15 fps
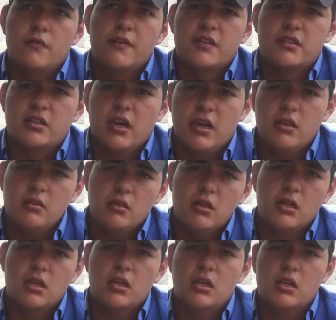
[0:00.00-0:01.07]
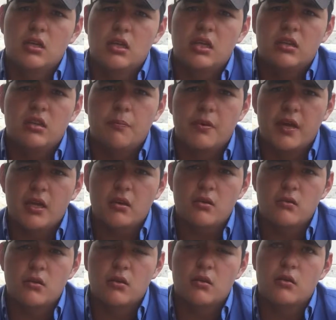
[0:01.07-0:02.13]
a child, it
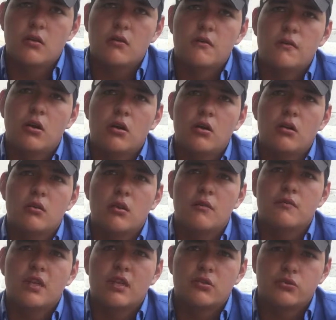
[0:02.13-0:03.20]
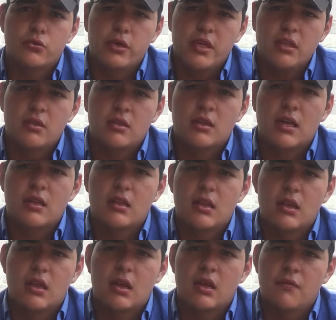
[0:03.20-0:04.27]
depends of the trait that
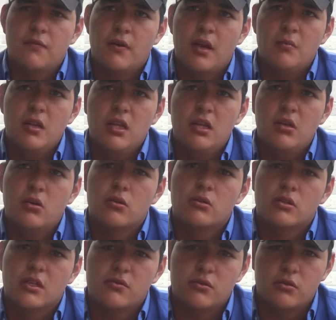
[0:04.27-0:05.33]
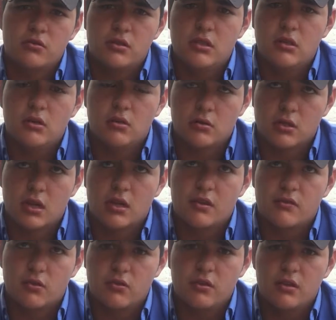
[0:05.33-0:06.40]
a family or the
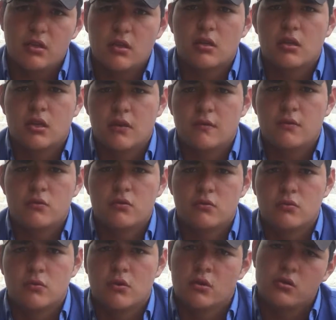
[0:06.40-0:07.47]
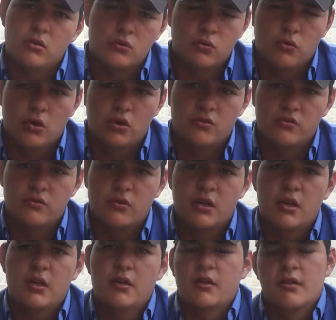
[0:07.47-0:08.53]
society give to us.
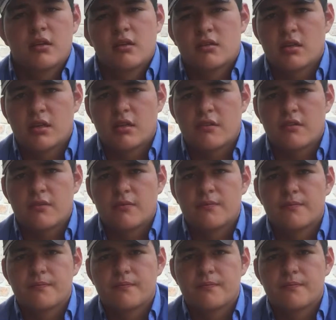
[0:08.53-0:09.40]
Thanks.